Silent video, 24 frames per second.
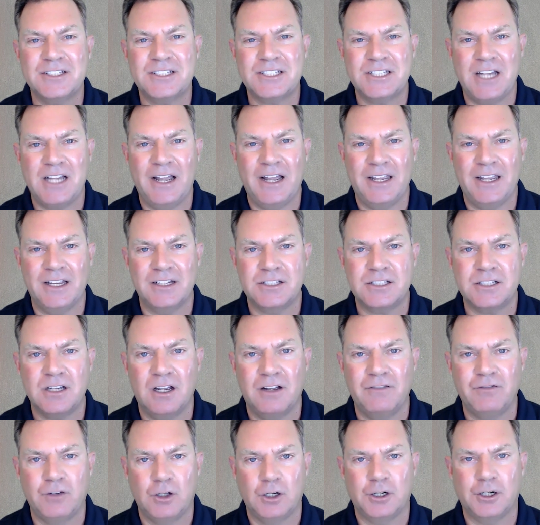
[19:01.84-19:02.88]
the science
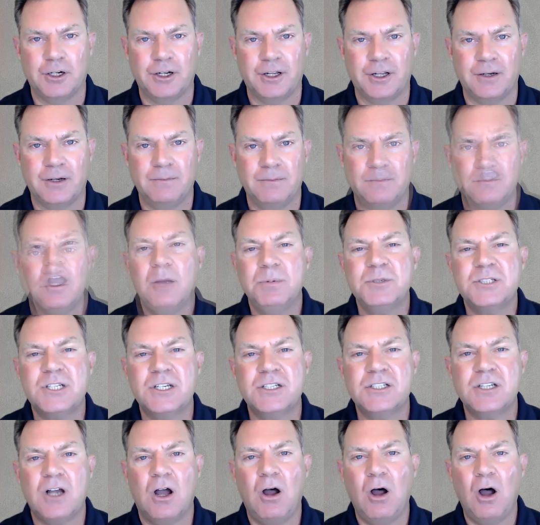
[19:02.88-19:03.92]
of learning helps
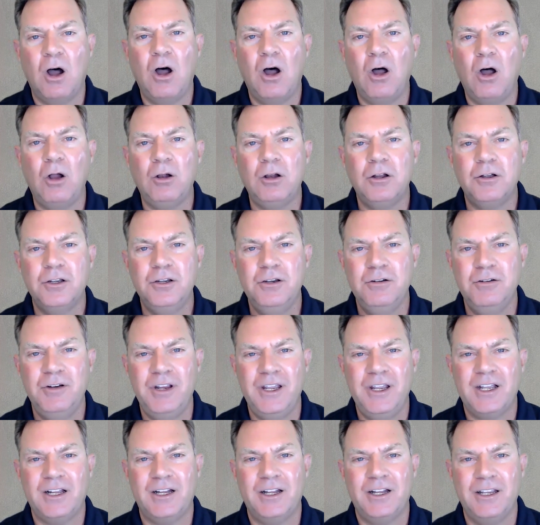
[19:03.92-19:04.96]
us all
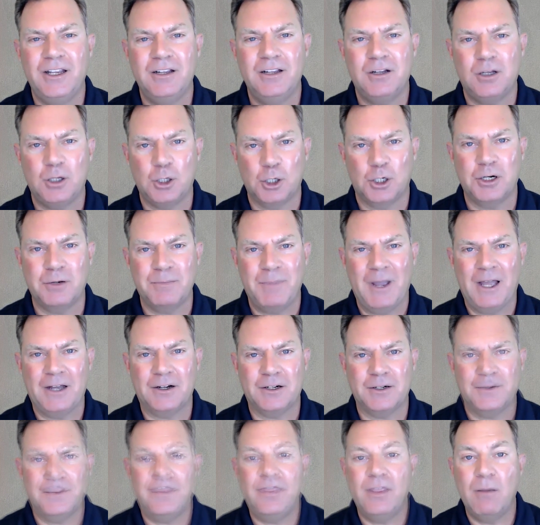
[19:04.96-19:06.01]
uniquely learn
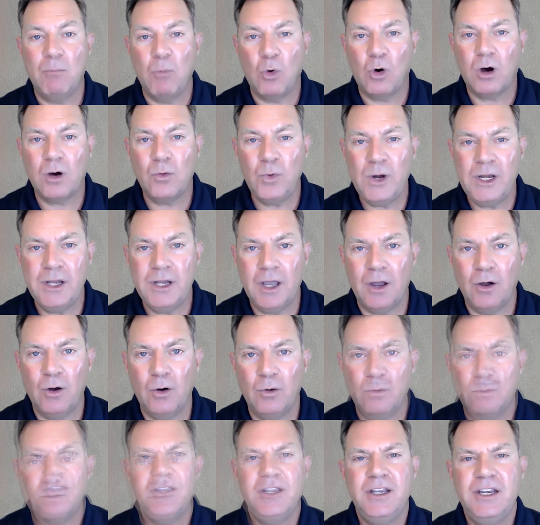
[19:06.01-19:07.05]
better. And the more we
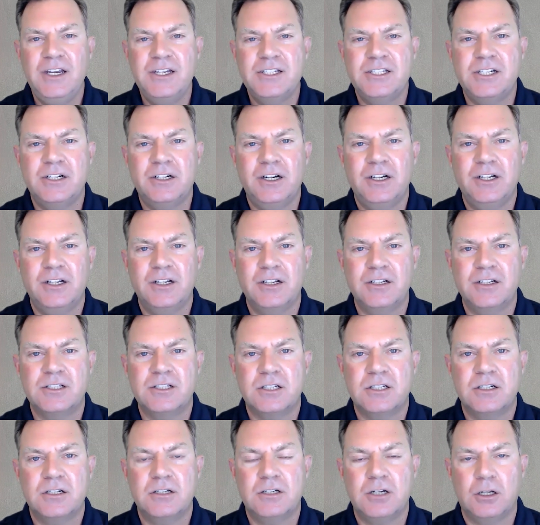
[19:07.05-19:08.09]
know, the easier it
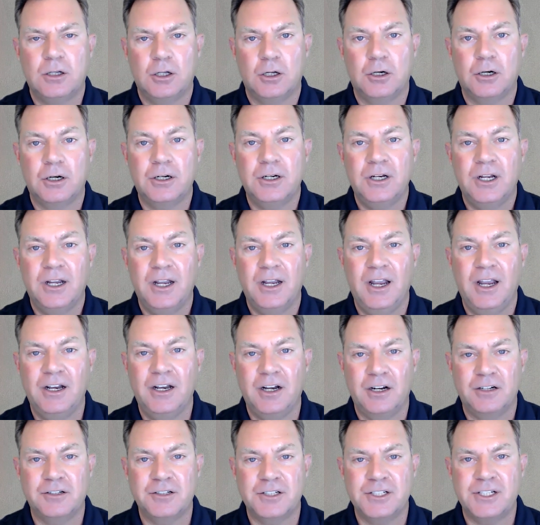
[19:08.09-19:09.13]
is to learn
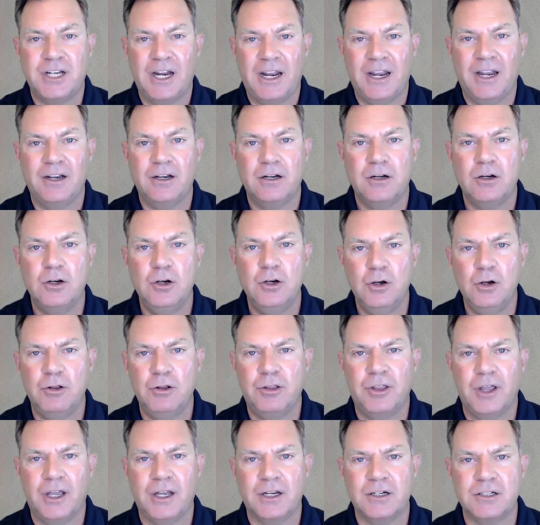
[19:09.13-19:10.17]
and understand new
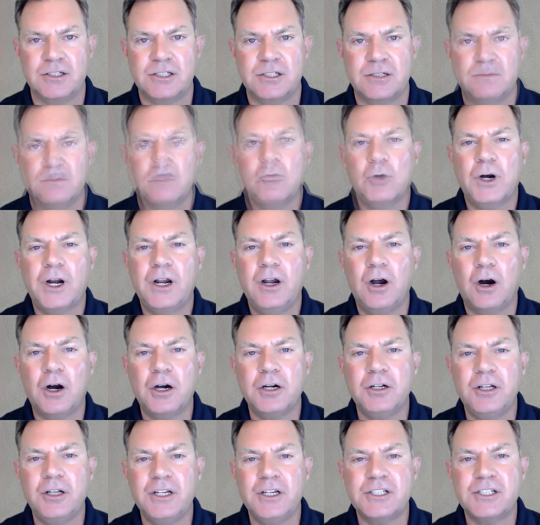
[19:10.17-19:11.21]
things.
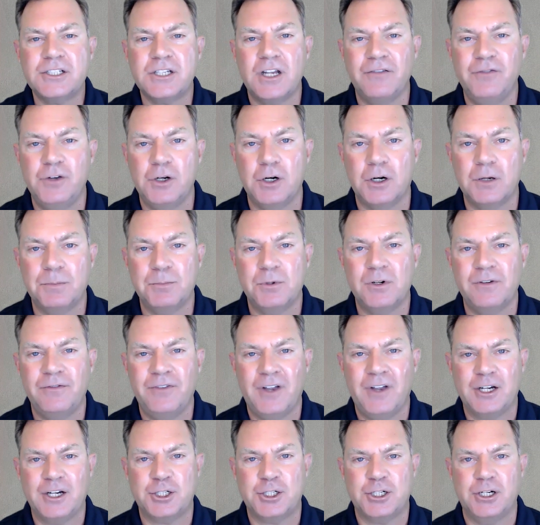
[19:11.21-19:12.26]
Regardless of your
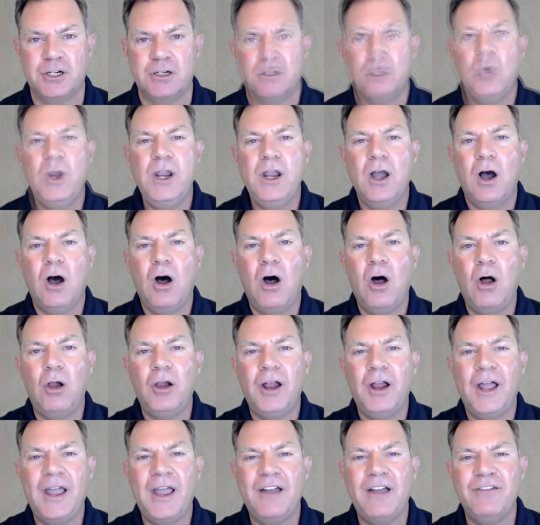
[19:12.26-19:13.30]
profession, we
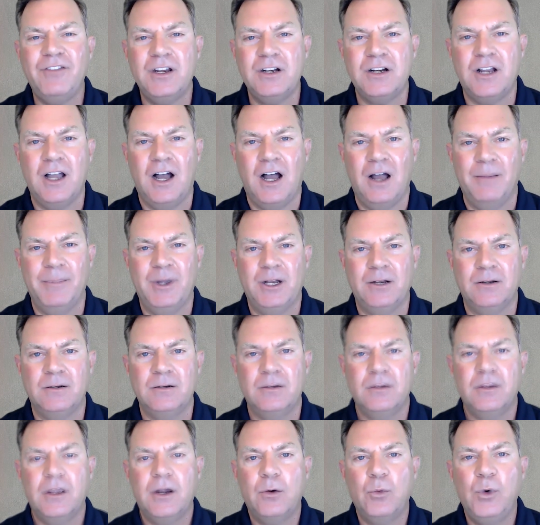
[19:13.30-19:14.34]
all have in common
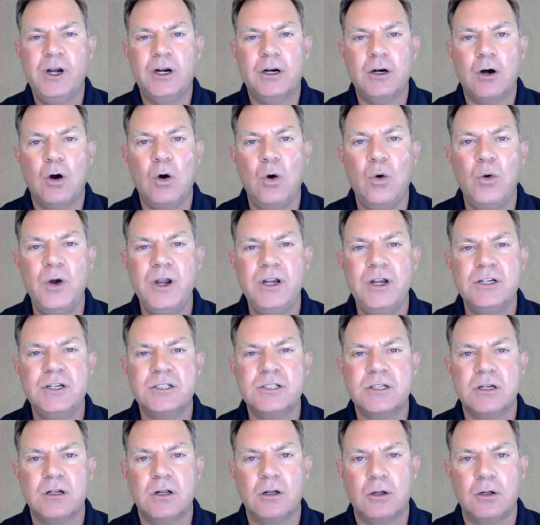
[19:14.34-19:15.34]
that we are always